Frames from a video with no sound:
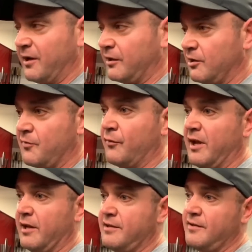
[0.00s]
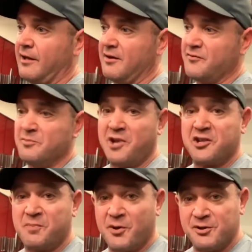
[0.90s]
been a good friend uh, from
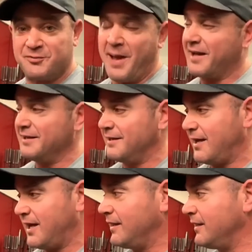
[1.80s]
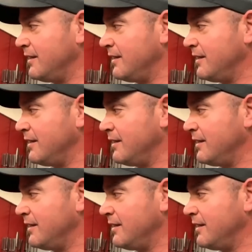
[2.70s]
Dutch Bros back in the day.